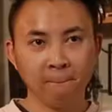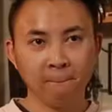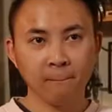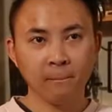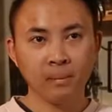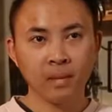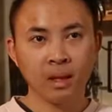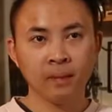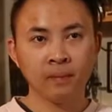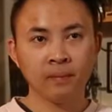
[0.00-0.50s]

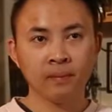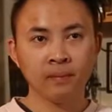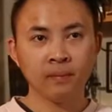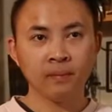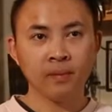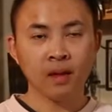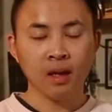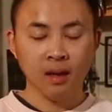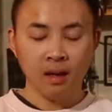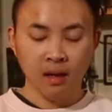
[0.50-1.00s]
discovered it on your
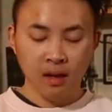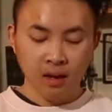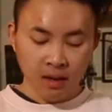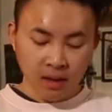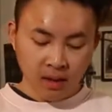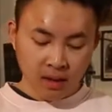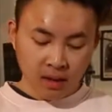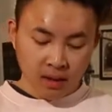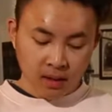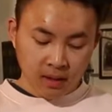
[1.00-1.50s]

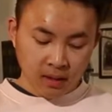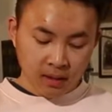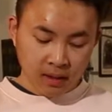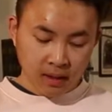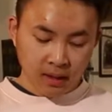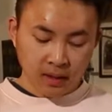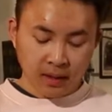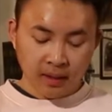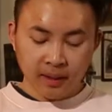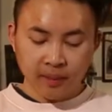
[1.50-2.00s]

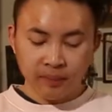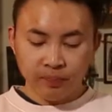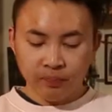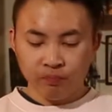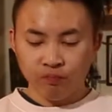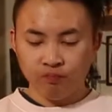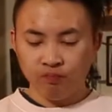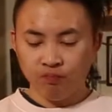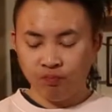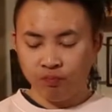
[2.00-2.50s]
own.